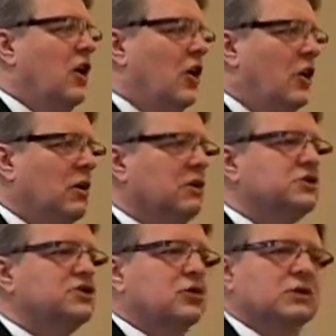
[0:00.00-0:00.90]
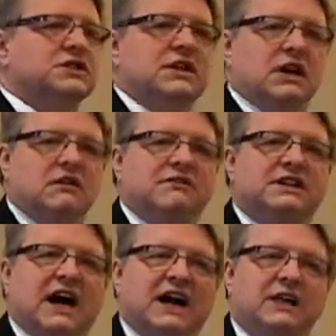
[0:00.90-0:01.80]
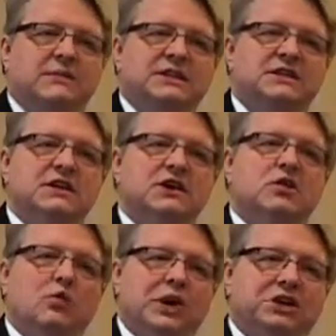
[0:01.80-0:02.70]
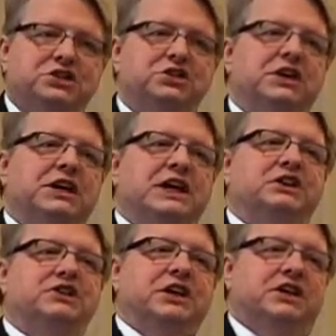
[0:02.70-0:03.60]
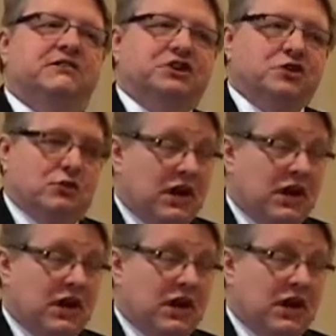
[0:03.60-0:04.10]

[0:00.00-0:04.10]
all sorts of documents which each individual